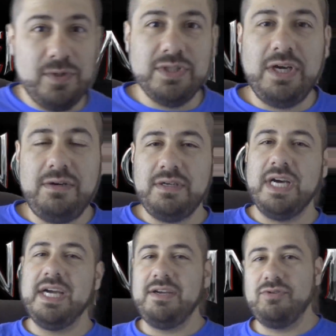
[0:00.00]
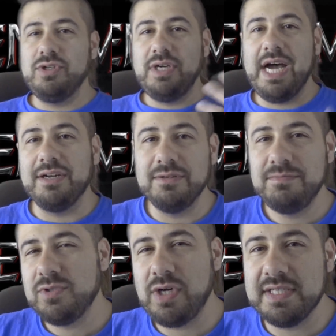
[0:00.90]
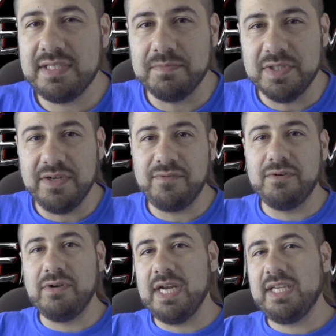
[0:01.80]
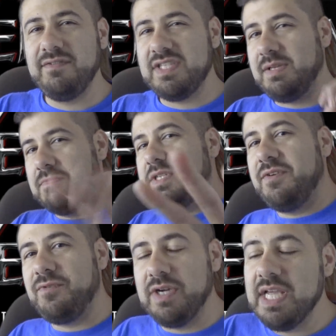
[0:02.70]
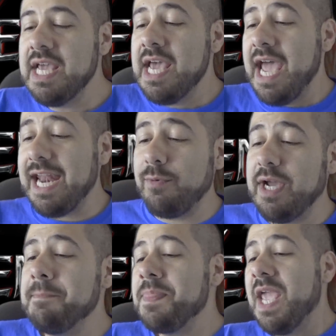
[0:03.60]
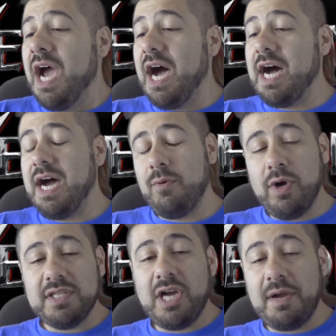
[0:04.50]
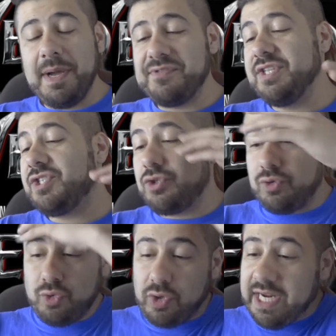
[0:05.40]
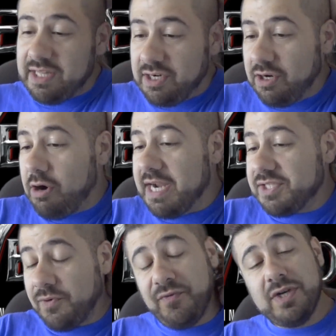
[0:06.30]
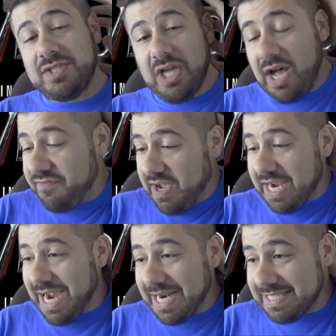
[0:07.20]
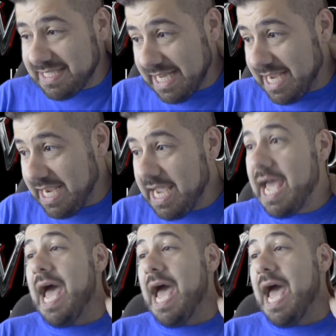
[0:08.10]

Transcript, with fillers: Cool, no? Uh, well, I don't know. Trying something different, right? Give you something different. Anyway, uh, I want to talk about this trailer. All right, so first off, I gotta say,